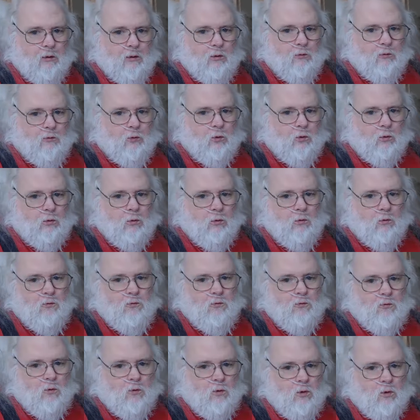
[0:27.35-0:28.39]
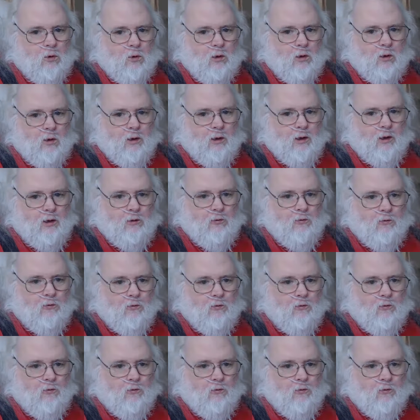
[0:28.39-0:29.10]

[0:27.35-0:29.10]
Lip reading: 404 and